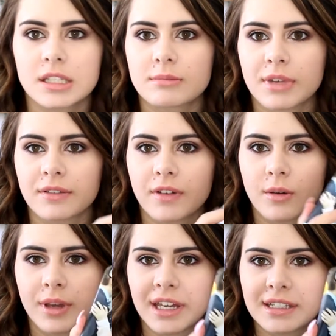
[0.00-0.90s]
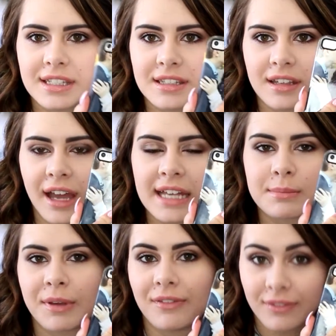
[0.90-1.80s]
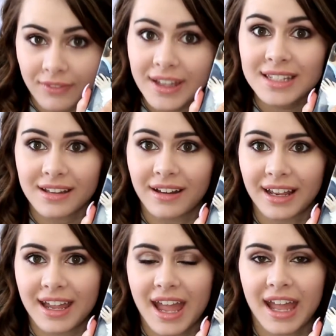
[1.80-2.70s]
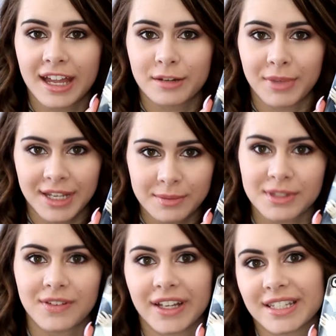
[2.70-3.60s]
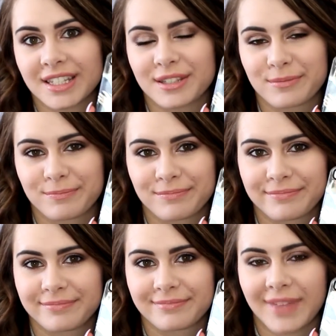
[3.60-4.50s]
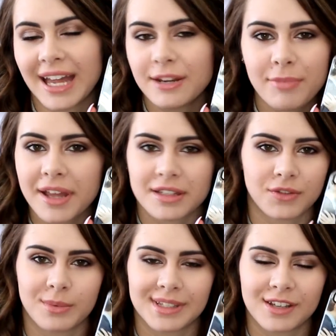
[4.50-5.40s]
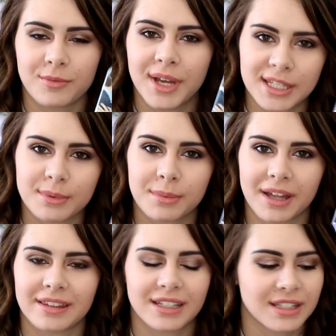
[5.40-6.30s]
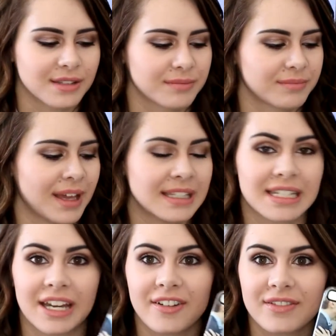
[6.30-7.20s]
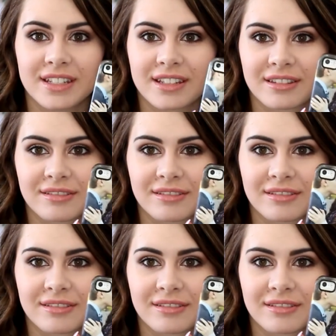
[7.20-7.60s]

is my phone case. It has my face on it and my husband's face. I didn't buy this for myself. My husband bought this as a gift.